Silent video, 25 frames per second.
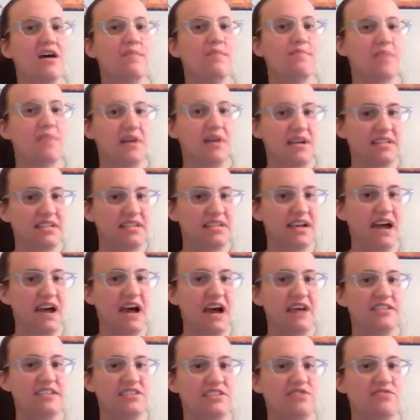But
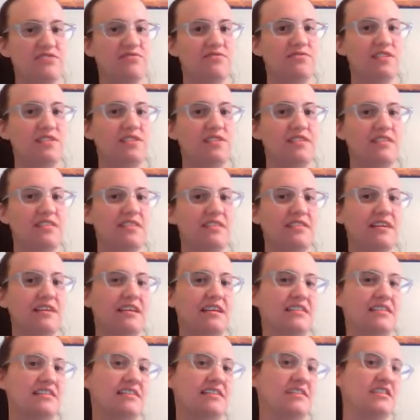I do feel the
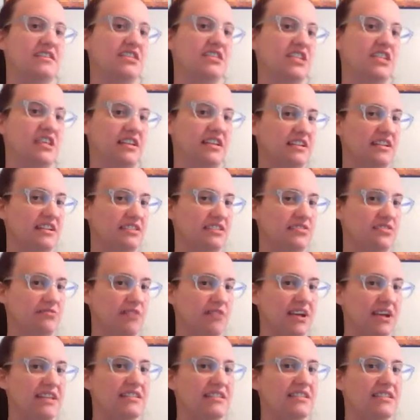things that Jenna gets
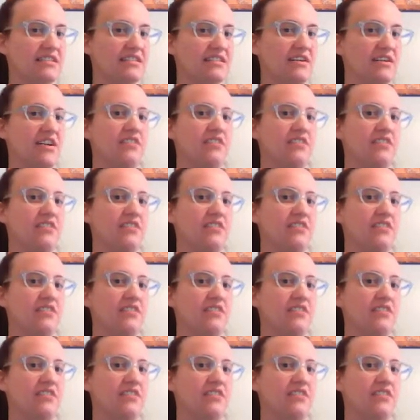right